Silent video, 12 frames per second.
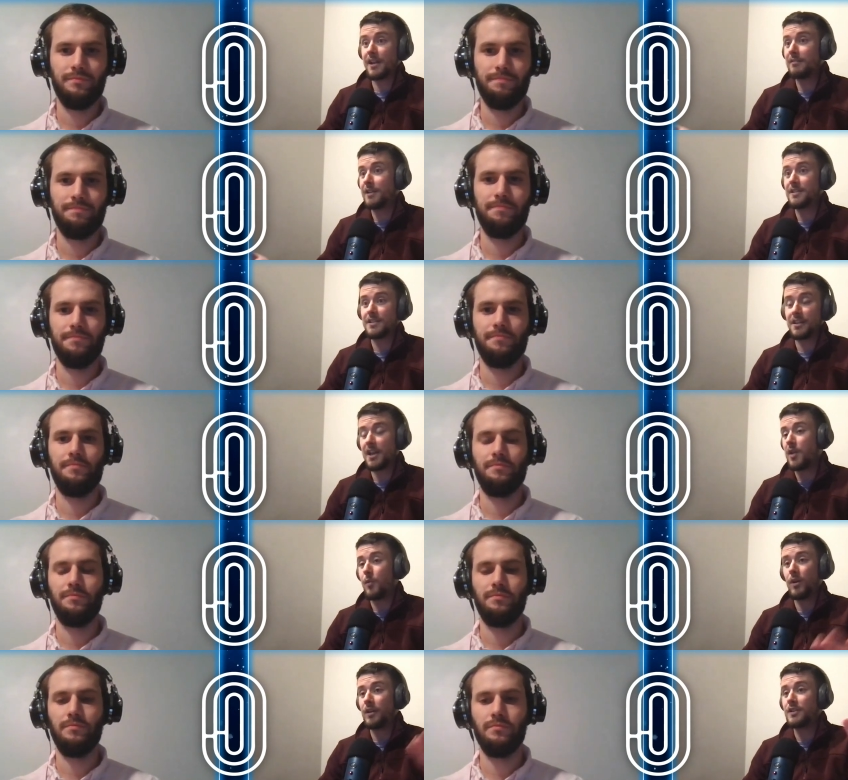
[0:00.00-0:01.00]
Speaker 1: I, I said, like, hey,
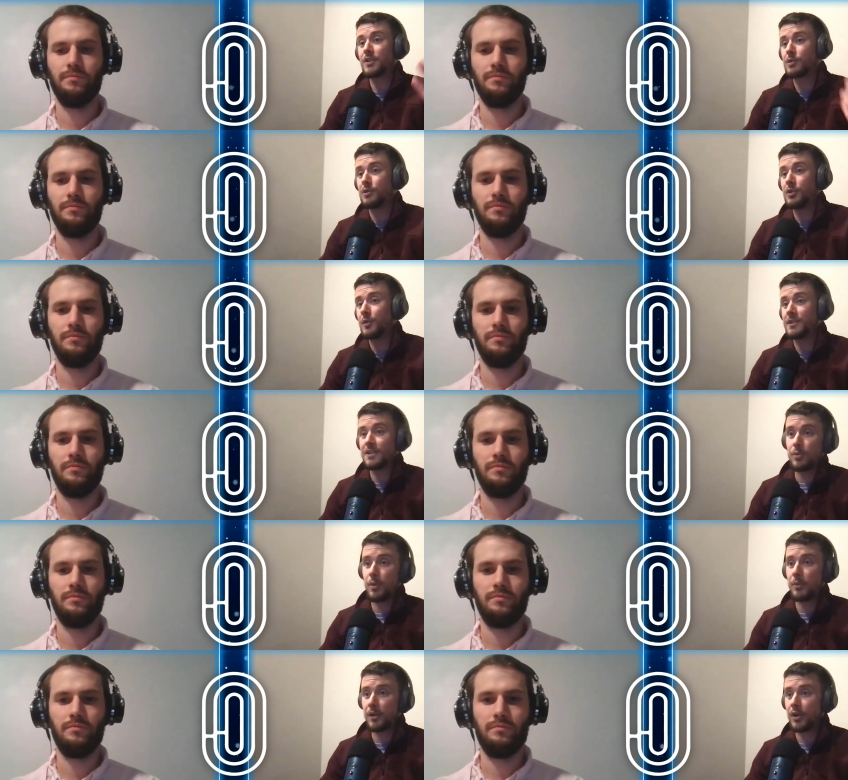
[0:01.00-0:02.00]
one of these three UNC
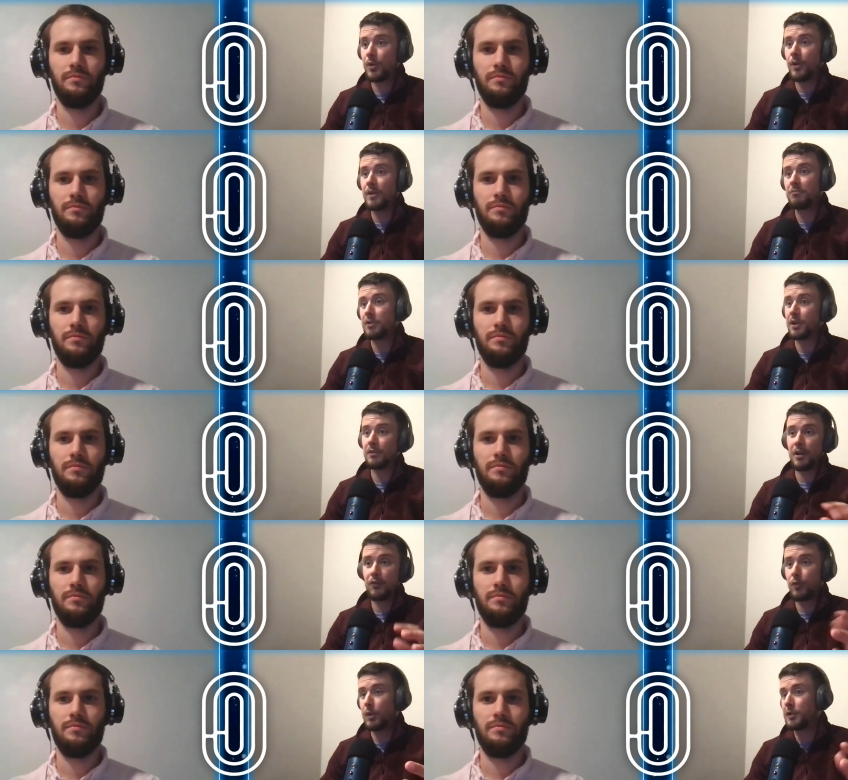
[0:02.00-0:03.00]
women are going to win. They're going to
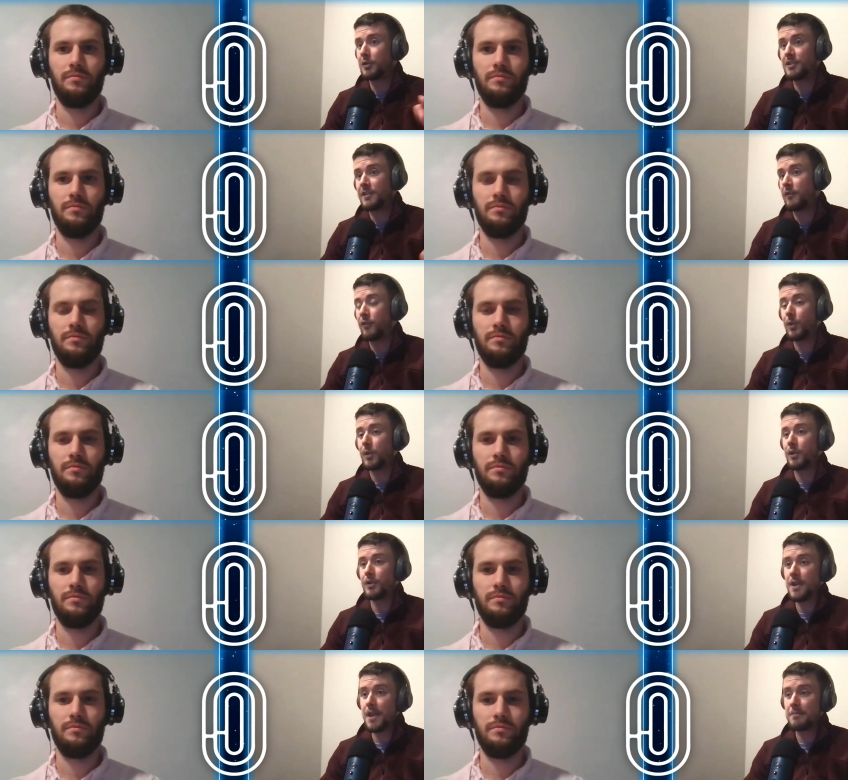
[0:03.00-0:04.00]
run 437,
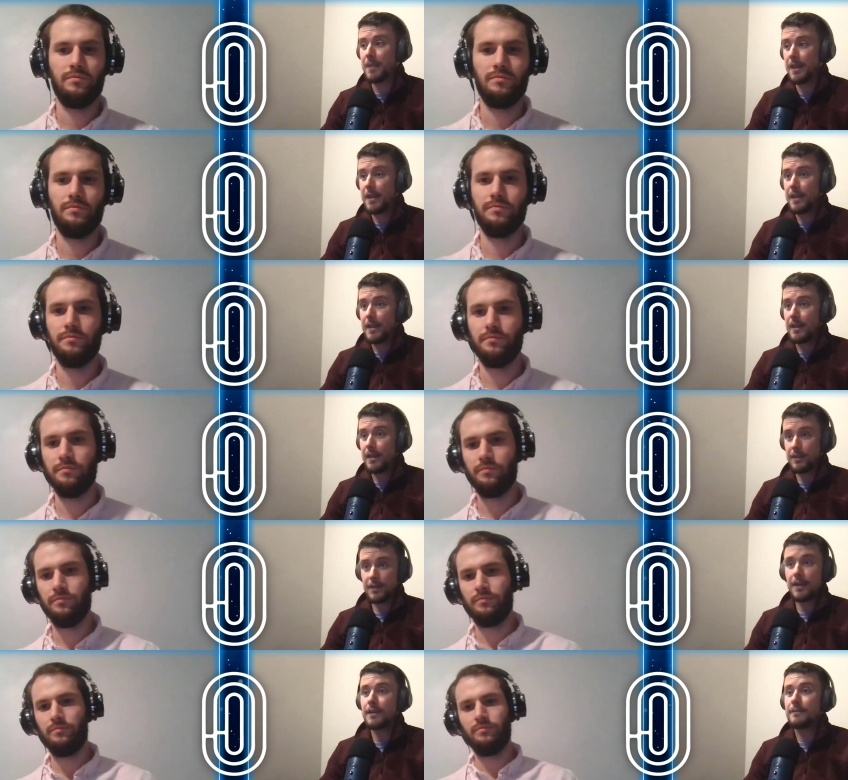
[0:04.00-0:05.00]
438, and
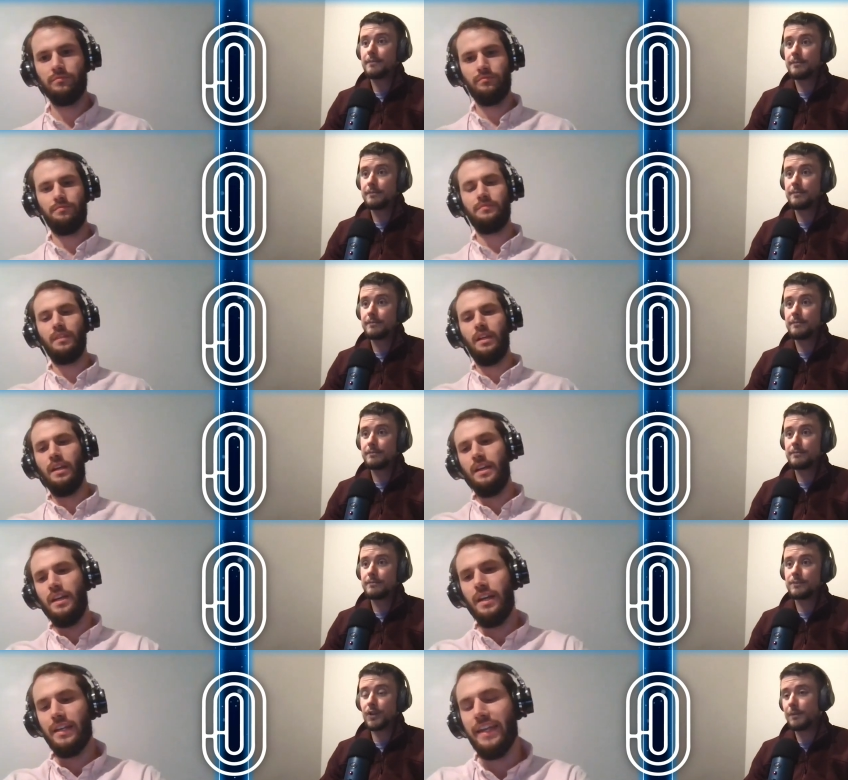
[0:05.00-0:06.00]
they did.
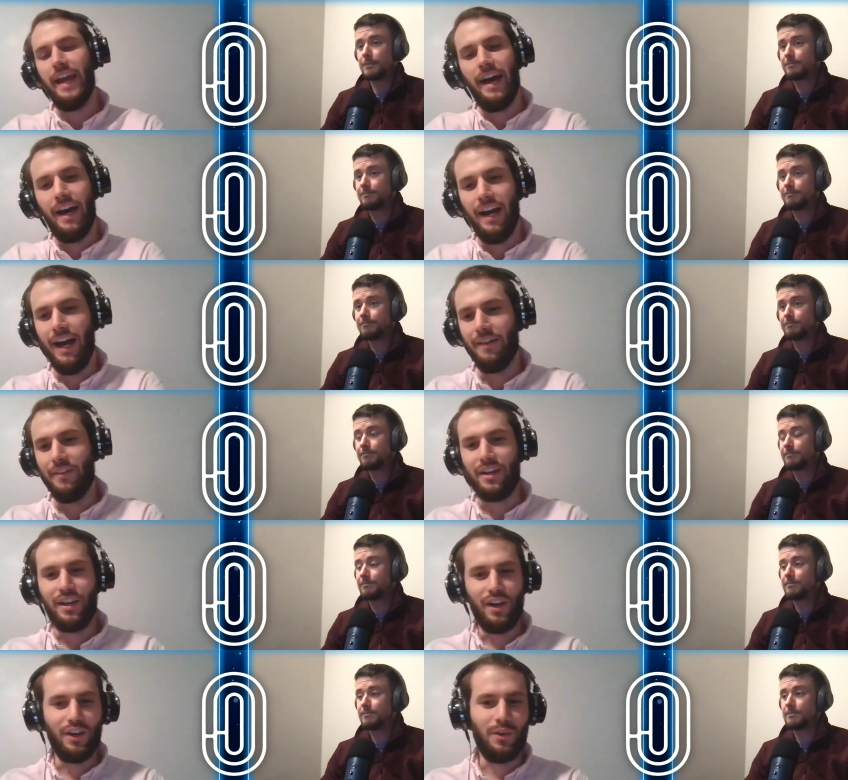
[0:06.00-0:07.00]
Speaker 2: So. Yeah, I'm
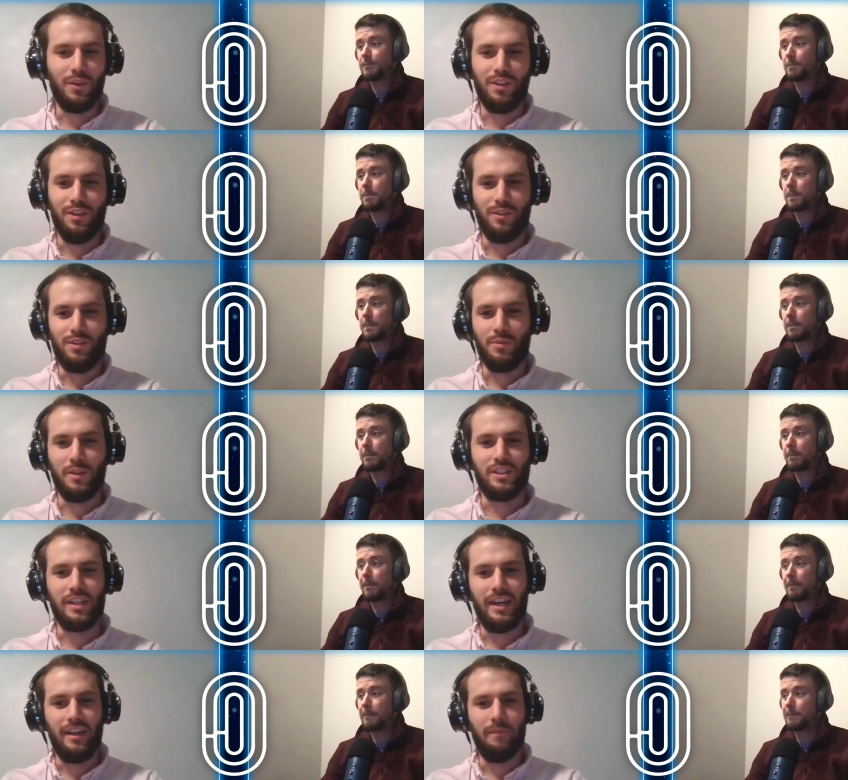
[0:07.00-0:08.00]
not going to argue with you too
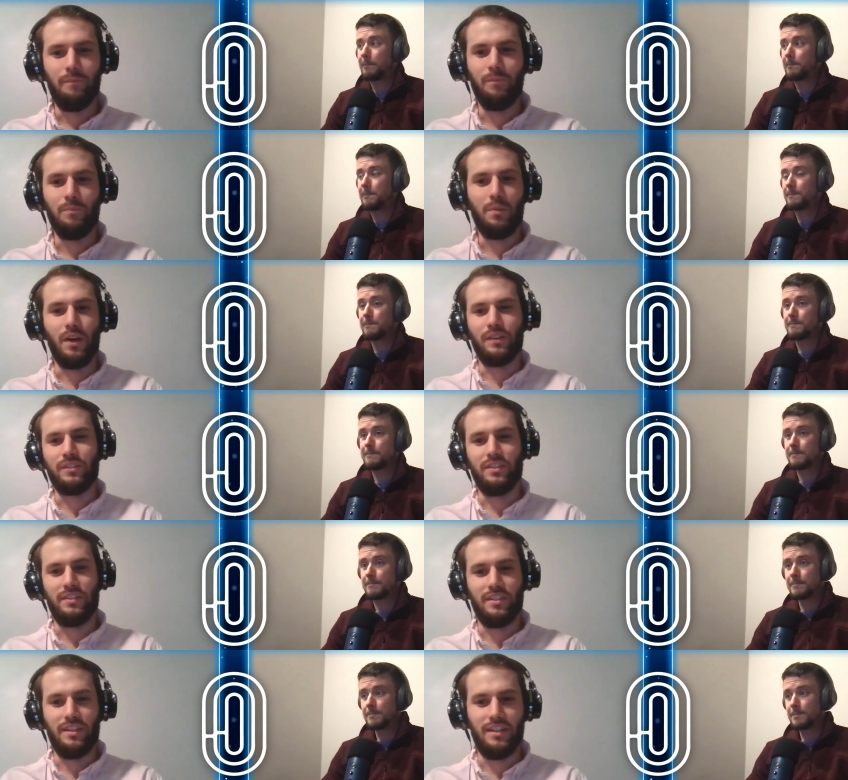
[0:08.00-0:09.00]
much. I had
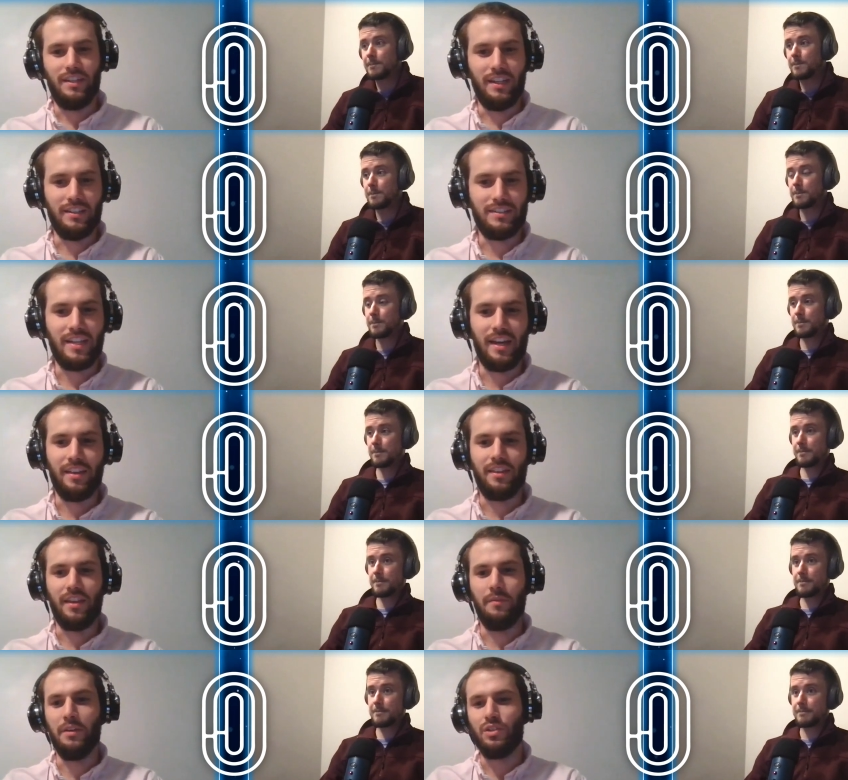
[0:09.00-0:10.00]
Parks as the as
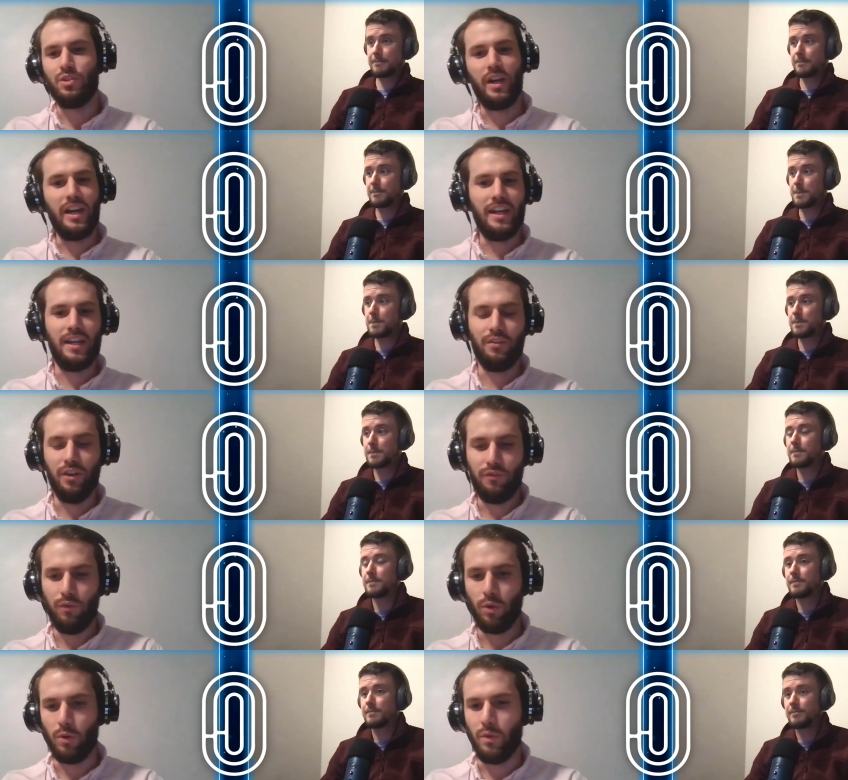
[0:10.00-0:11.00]
tenth. I mean, Strand had
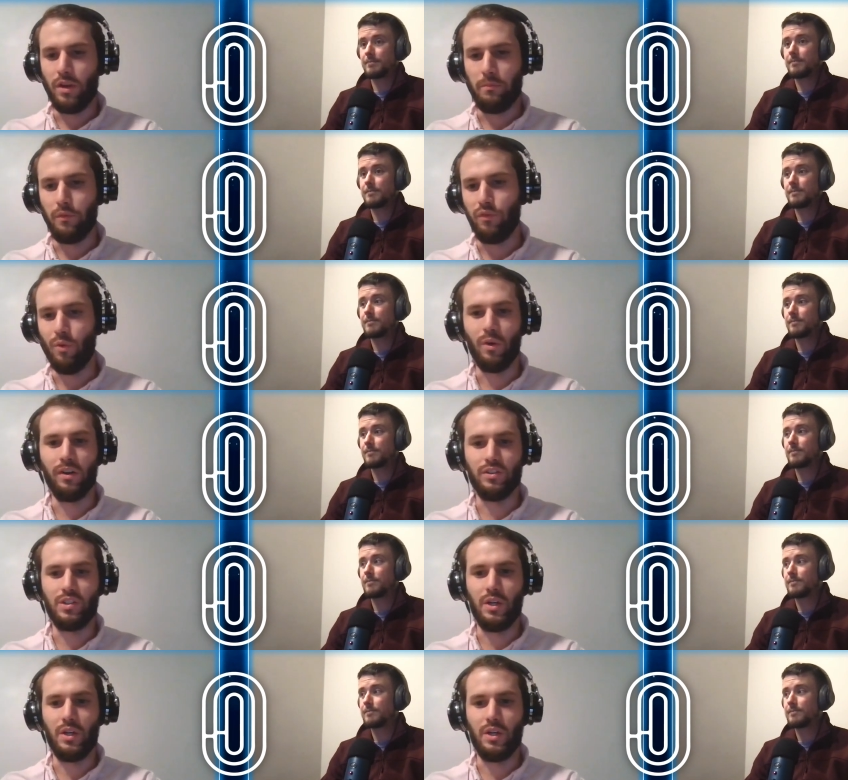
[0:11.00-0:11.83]
run four hundred oh one before,